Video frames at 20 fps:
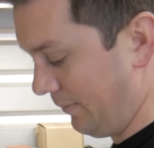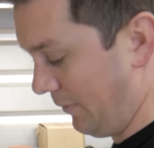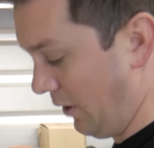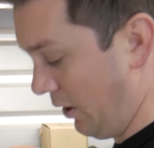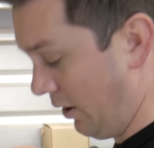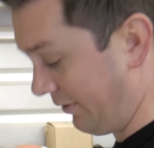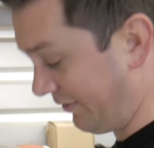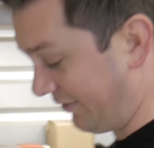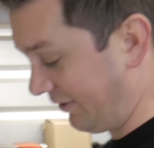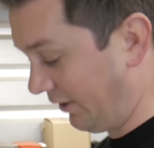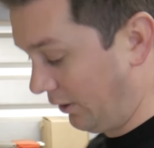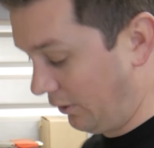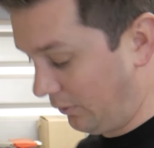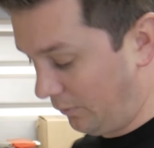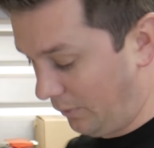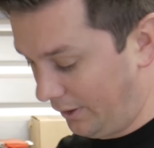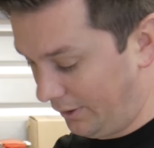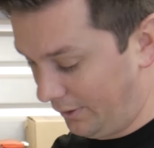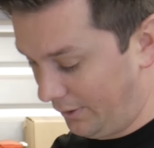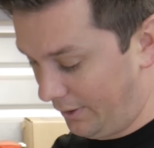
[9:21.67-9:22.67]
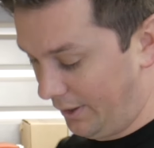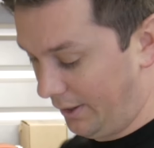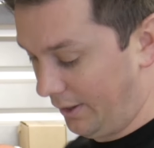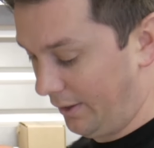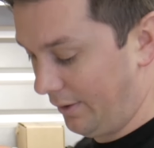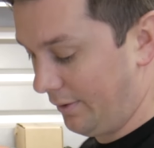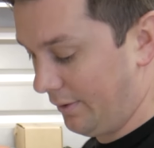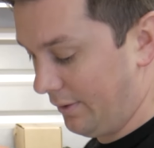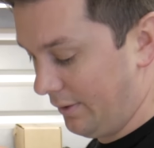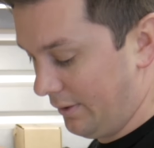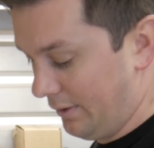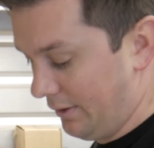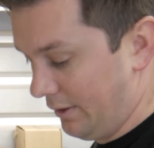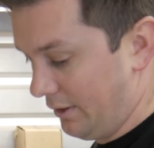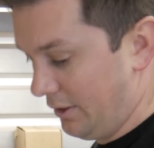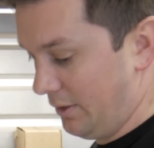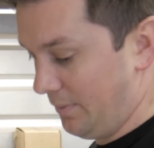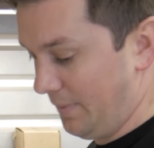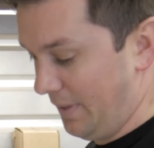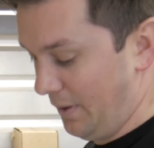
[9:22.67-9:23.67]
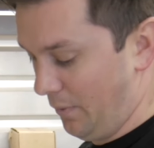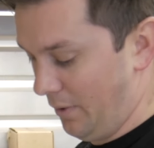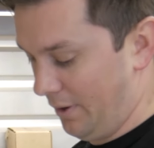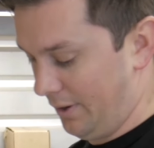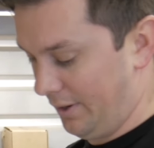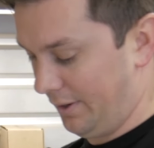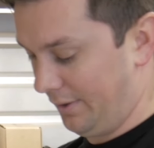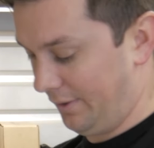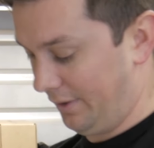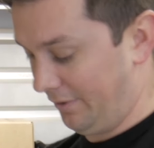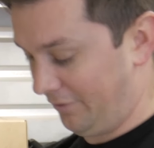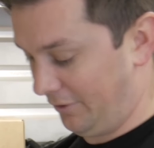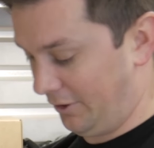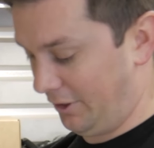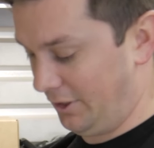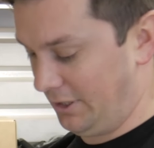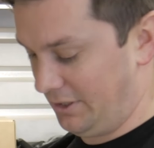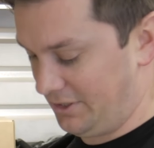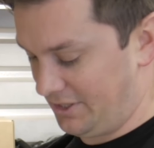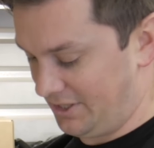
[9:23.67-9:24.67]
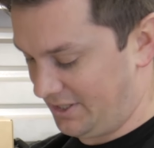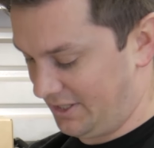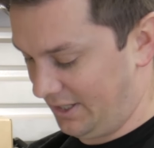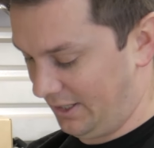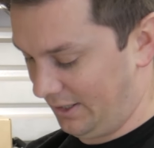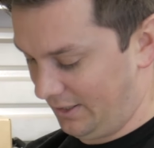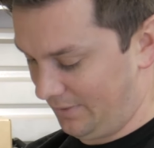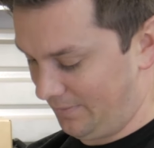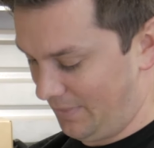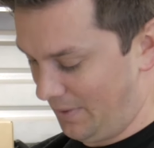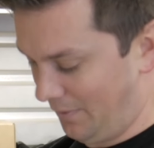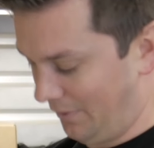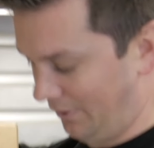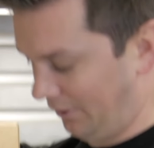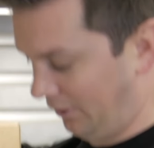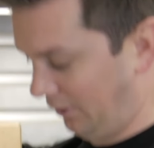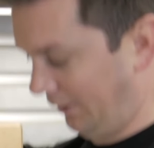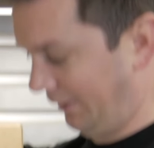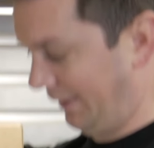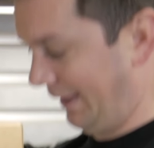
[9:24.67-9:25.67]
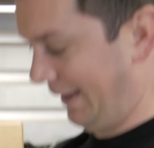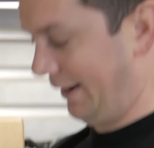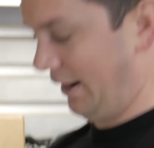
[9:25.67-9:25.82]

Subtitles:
Also, while you're here, you may want to, if you're going to use a sealant, you may want to clean that